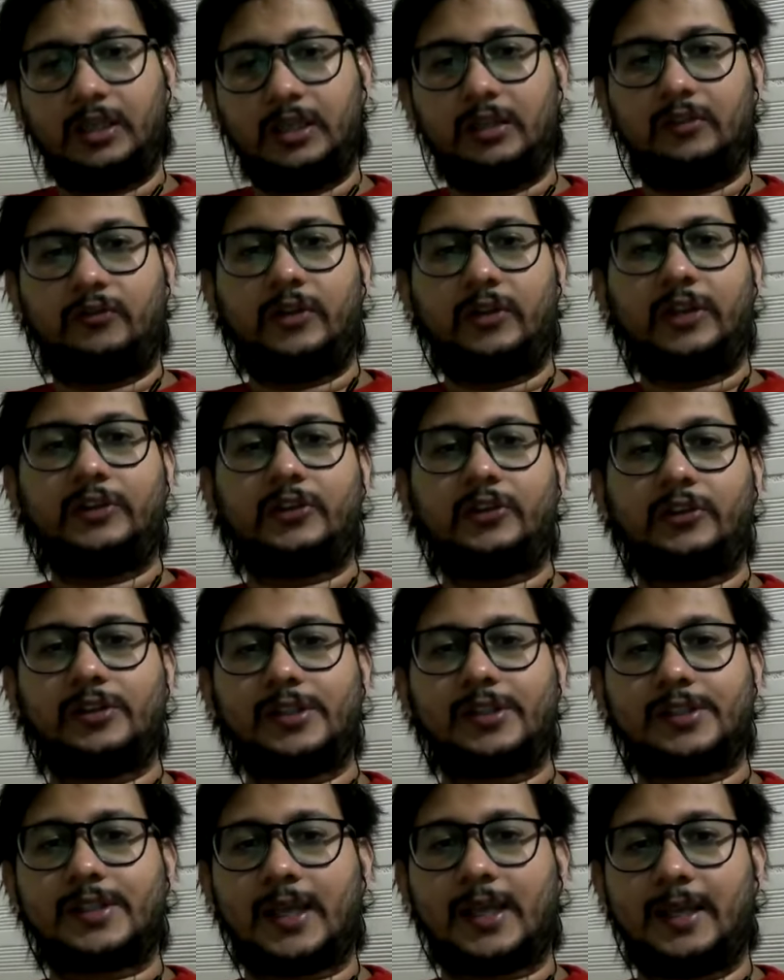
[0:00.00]
influence
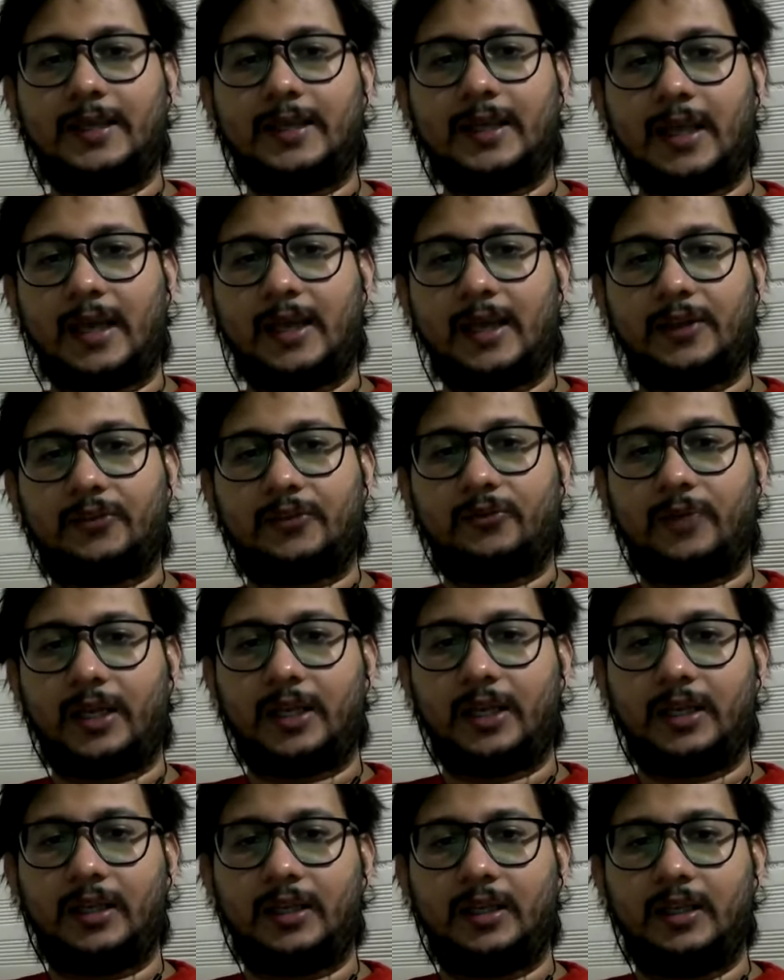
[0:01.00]
on the style as
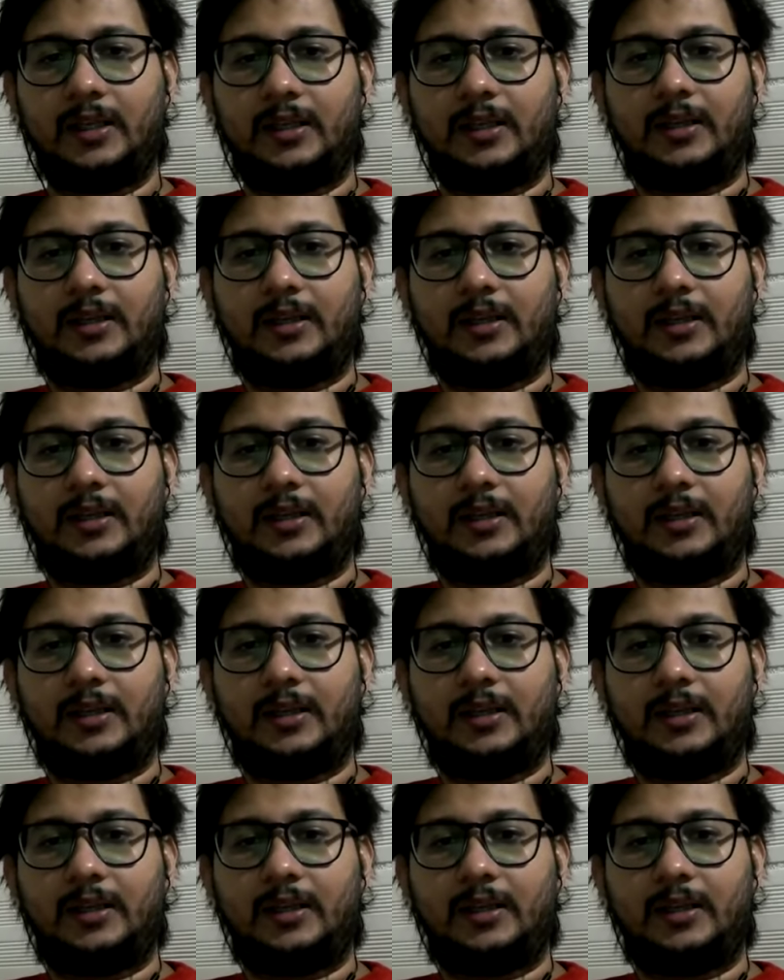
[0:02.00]
well,